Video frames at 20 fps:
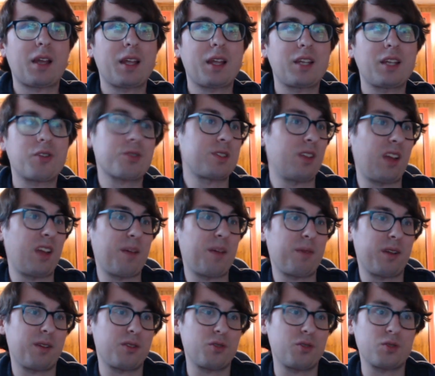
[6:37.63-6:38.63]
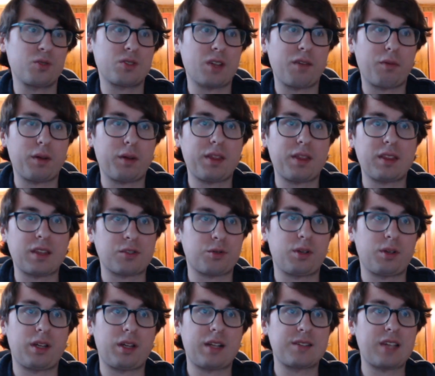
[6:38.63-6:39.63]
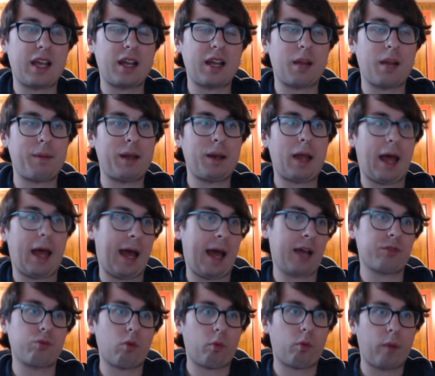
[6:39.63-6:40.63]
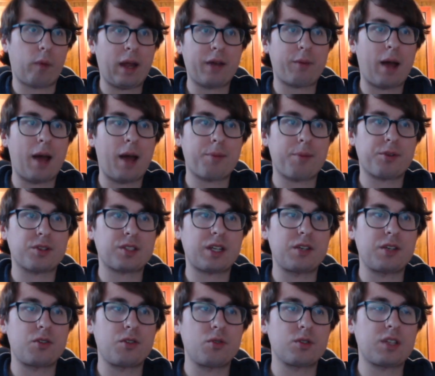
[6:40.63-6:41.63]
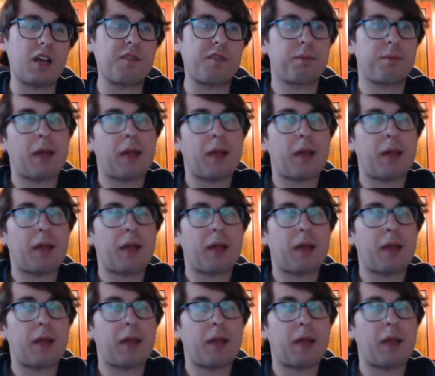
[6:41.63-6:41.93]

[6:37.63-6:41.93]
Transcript: You're still able to do stuff with it that's really insane. I mean, actual Raid Raptors can do stuff.